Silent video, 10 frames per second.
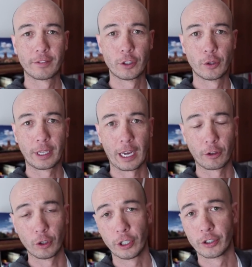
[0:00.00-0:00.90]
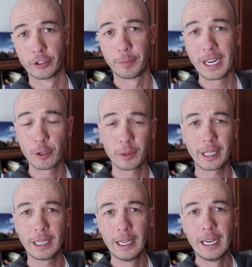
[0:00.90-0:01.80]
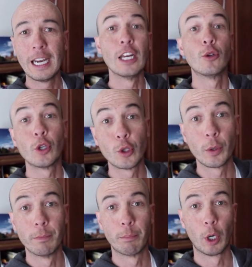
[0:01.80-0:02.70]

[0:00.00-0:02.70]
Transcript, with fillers: have to do the calculations manually and you can do it in